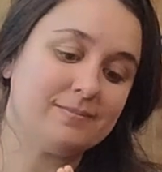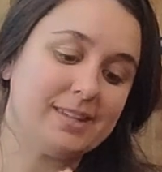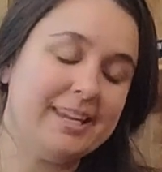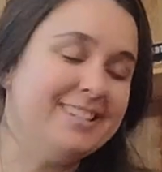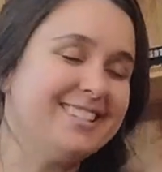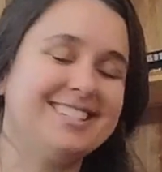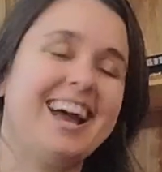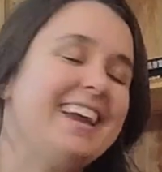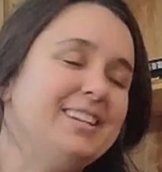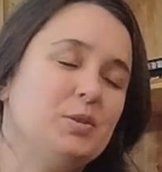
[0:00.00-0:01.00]

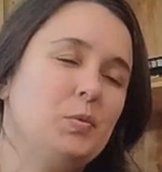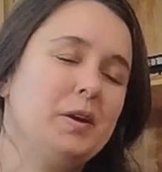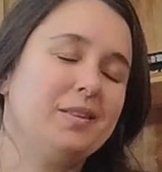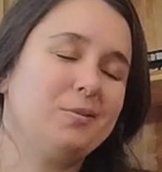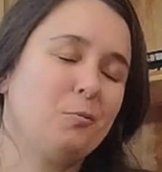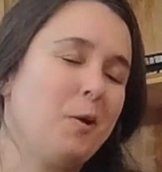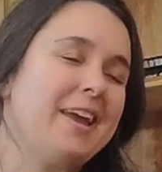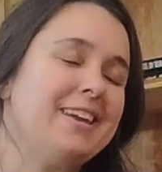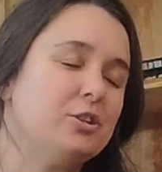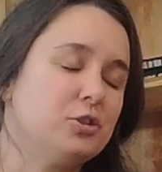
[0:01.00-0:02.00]
incite with
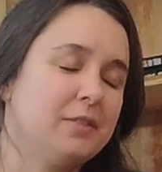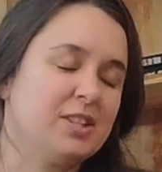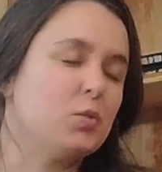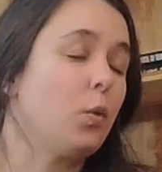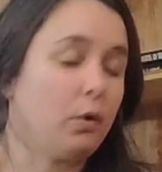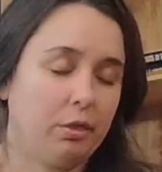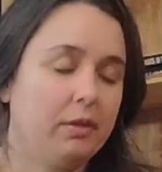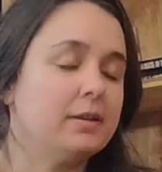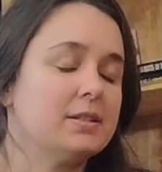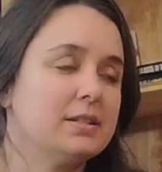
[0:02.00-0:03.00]
rage that's
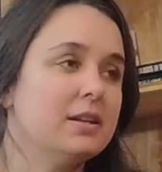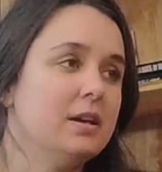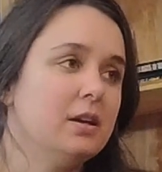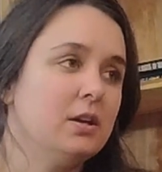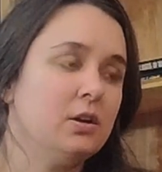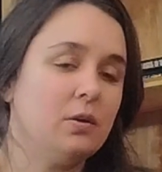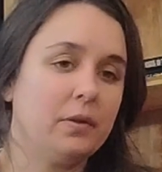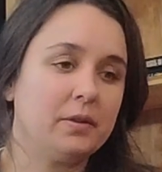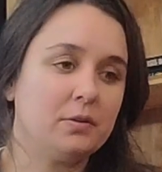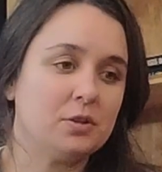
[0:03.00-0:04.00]
worthless?
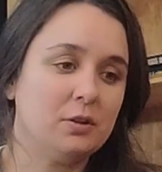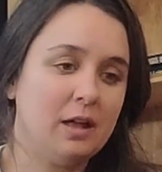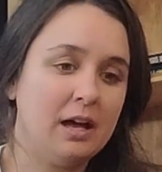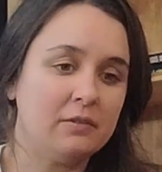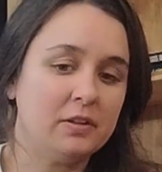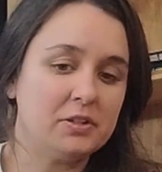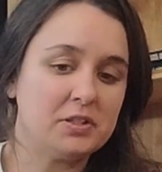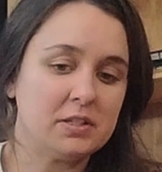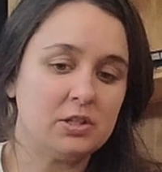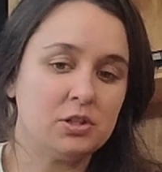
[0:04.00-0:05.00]
Like there's a lot of
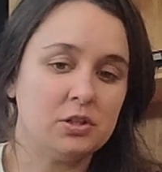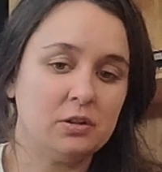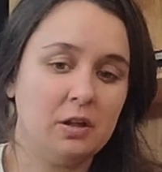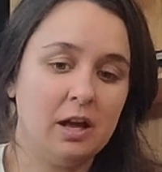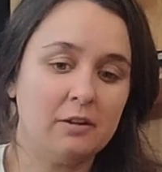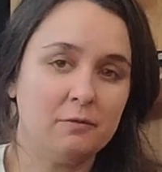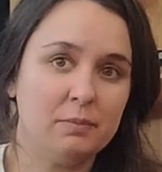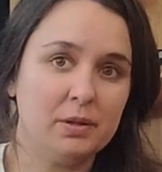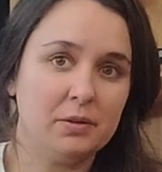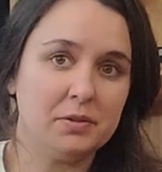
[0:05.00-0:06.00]
legislation and a lot of
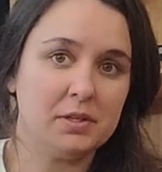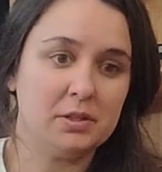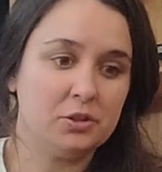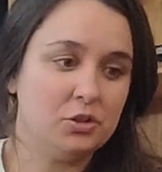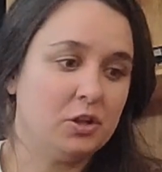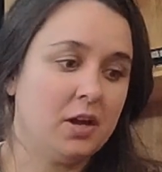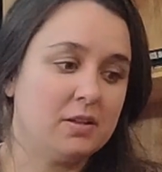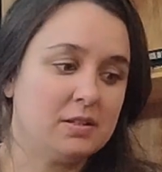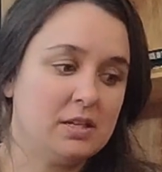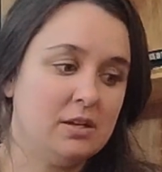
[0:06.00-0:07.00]
bills that is
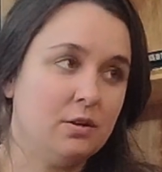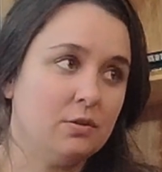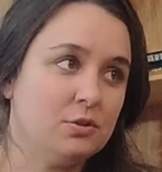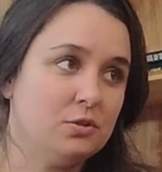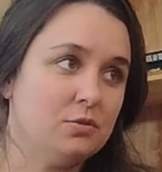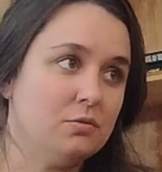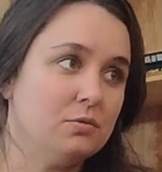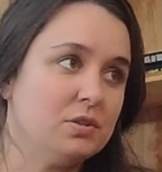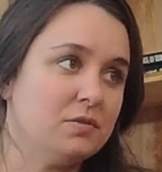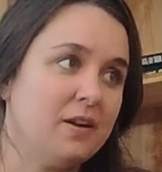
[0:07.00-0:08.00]
just here to
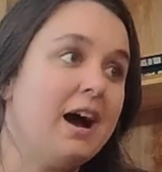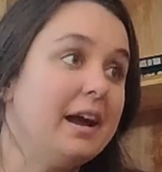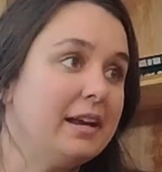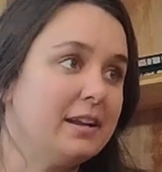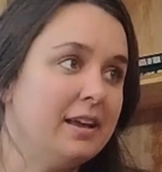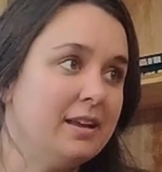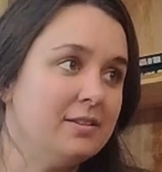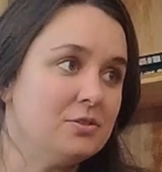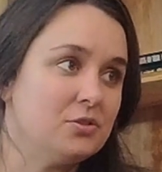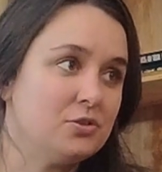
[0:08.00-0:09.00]
divide
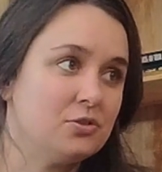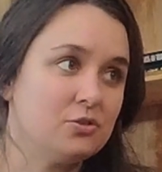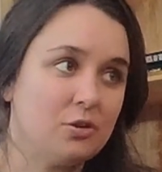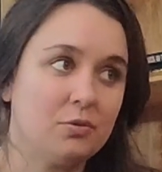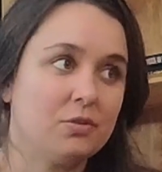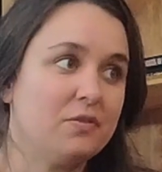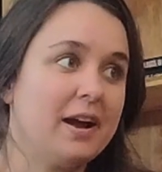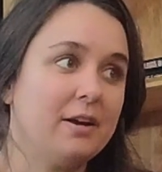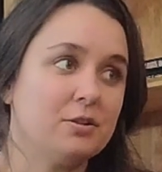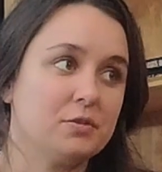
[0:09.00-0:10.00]
and stoke the
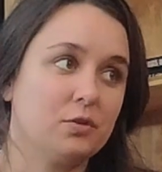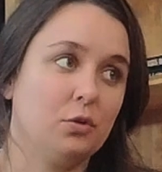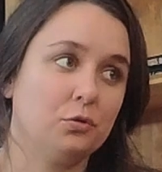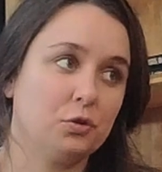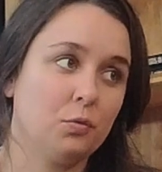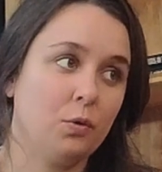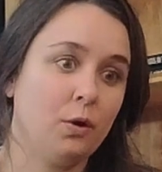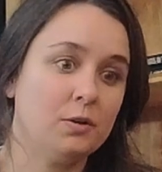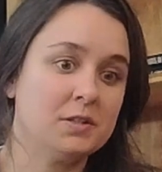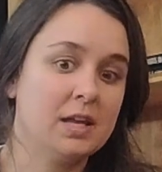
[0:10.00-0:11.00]
fires of culture
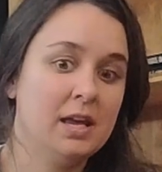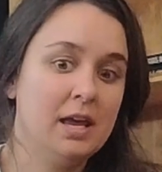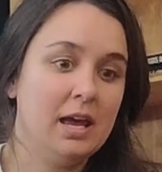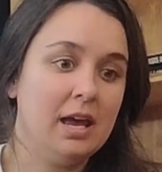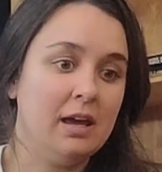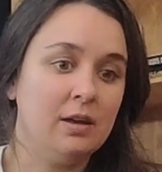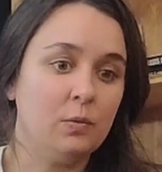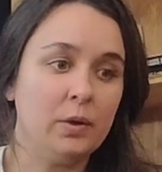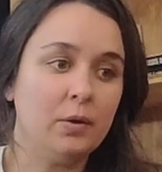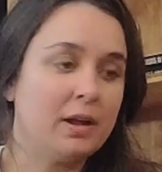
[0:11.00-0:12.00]
wars. And
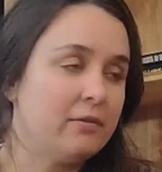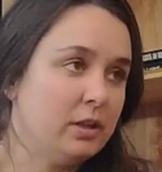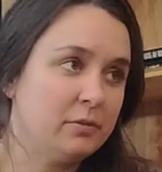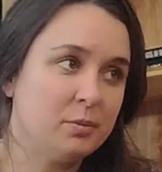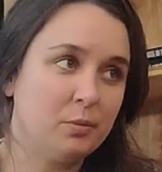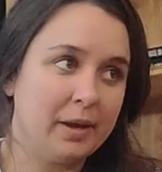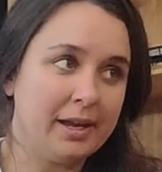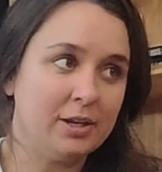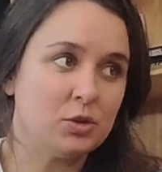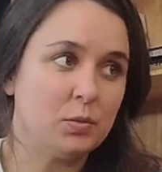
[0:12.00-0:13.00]
we don't have a livable
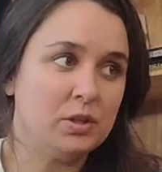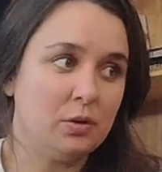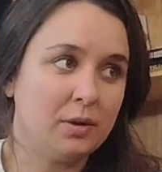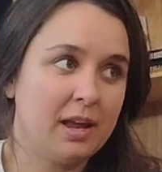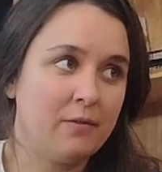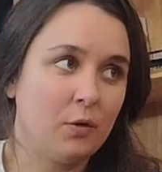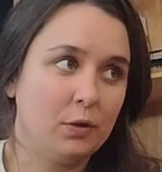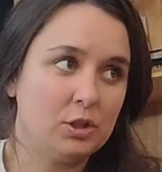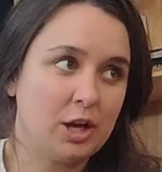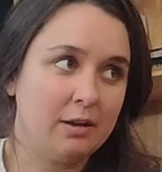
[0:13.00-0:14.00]
wage. We don't have
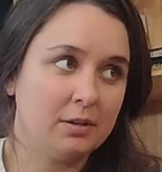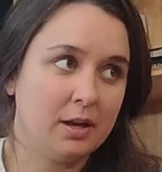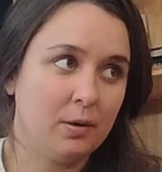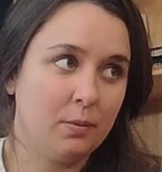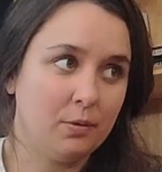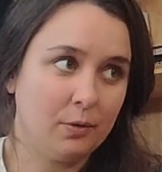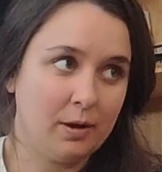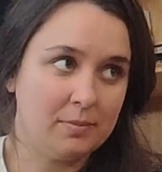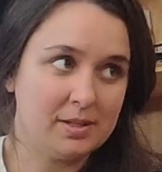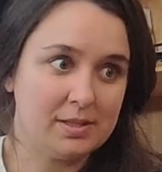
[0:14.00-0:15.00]
early child care
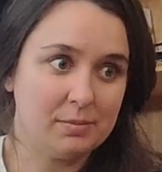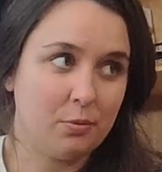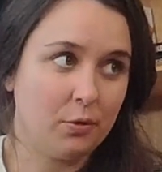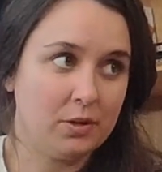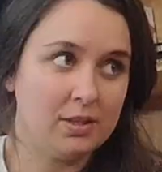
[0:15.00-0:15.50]
programs that support the